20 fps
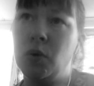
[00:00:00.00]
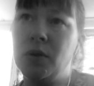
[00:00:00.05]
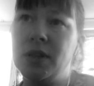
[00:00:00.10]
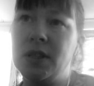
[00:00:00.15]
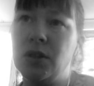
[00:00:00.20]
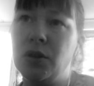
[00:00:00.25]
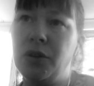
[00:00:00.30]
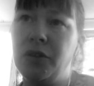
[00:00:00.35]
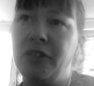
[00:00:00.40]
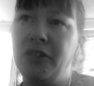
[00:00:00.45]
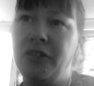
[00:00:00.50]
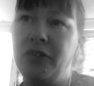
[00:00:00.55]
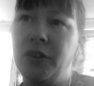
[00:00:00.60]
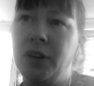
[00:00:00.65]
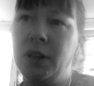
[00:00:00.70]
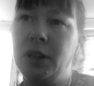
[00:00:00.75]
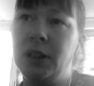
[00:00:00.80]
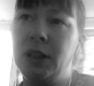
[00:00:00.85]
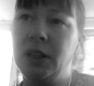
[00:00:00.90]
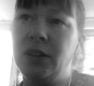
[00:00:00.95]
I'm also
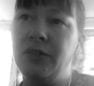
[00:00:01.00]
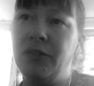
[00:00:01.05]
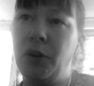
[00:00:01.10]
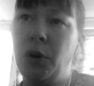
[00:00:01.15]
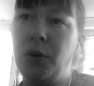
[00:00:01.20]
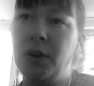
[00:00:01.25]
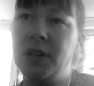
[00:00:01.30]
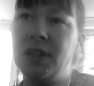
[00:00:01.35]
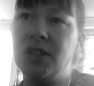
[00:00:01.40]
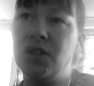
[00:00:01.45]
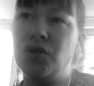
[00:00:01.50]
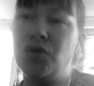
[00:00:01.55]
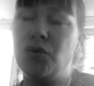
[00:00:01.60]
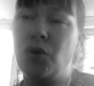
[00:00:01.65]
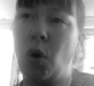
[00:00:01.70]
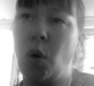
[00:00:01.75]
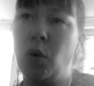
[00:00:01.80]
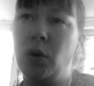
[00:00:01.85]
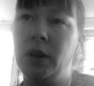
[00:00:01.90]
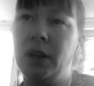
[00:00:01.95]
feeling very
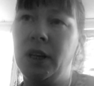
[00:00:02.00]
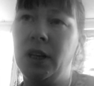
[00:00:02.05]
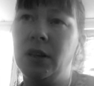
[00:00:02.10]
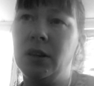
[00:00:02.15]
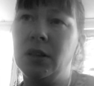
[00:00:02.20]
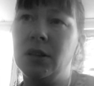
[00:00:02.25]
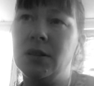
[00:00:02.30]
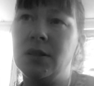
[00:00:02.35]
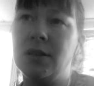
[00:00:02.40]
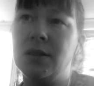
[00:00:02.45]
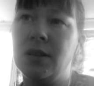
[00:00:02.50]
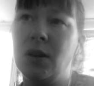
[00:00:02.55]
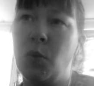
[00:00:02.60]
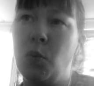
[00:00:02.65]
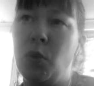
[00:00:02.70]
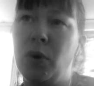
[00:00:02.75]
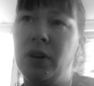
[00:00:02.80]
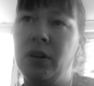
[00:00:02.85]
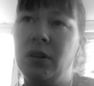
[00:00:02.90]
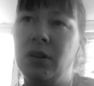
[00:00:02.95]
strongly that
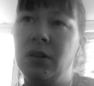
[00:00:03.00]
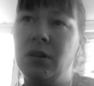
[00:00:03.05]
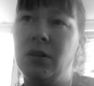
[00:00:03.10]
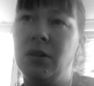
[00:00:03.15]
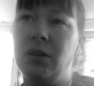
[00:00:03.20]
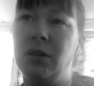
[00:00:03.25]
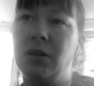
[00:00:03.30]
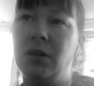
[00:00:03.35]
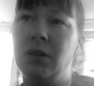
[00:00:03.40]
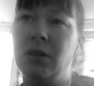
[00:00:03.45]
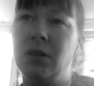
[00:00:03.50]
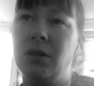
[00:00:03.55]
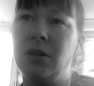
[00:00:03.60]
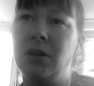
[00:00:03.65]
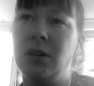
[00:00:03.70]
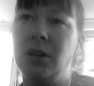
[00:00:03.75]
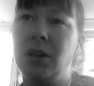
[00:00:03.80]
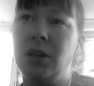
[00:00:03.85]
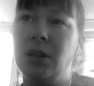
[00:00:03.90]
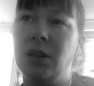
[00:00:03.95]
someone
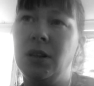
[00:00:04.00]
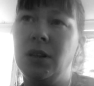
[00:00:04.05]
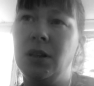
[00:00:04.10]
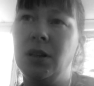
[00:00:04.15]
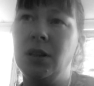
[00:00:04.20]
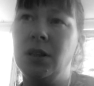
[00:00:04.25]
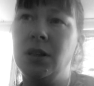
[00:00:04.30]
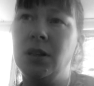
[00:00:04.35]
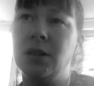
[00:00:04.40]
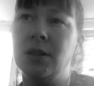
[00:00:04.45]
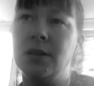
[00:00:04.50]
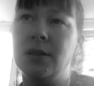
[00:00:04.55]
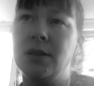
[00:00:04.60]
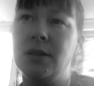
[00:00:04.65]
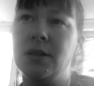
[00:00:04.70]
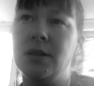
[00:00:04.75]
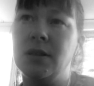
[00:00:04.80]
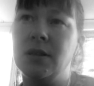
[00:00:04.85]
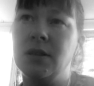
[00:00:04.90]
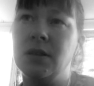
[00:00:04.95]

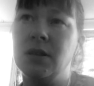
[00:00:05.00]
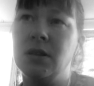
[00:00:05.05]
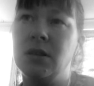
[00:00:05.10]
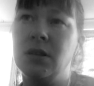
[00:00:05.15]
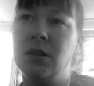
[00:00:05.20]
is,